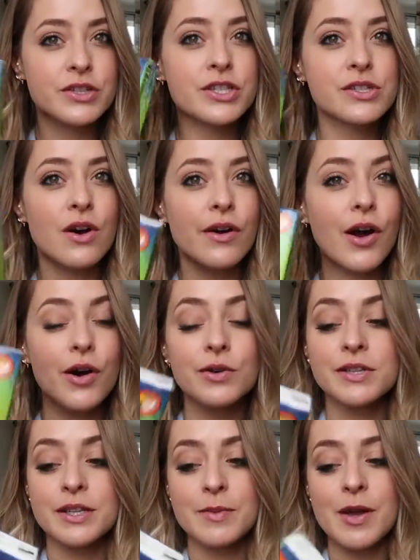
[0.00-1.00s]
She's got a
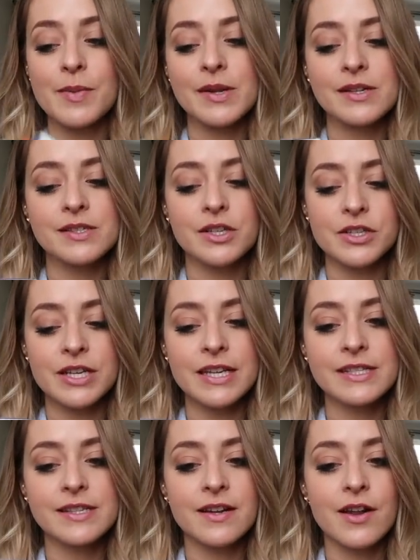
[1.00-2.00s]
cold at the moment, so she
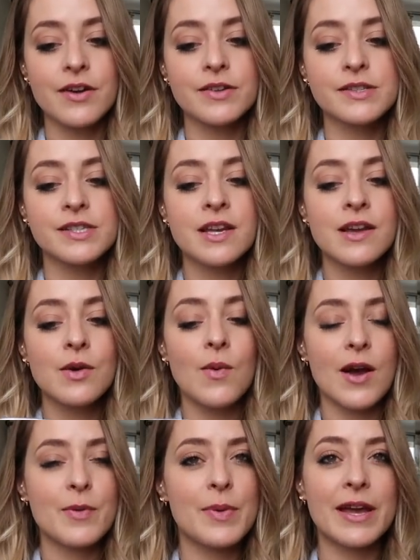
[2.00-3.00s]
needs her nose
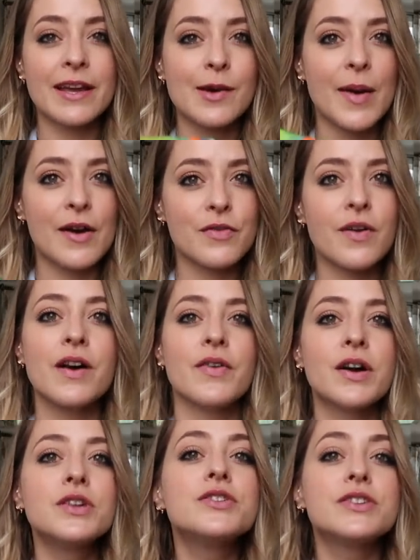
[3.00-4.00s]
wiping about
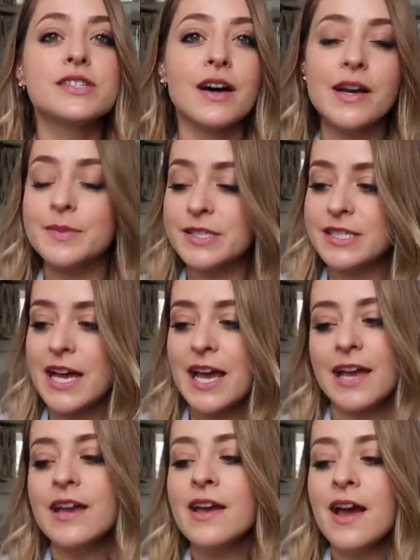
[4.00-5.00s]
500 times a
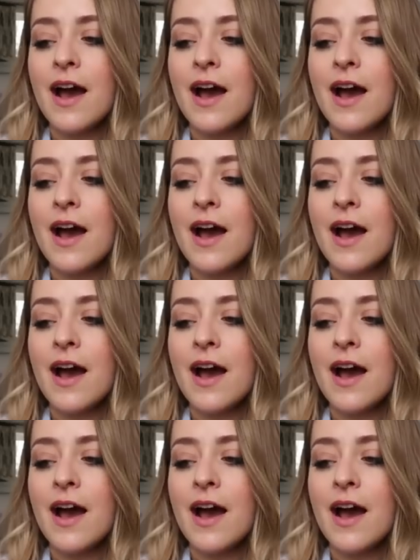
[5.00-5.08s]
day,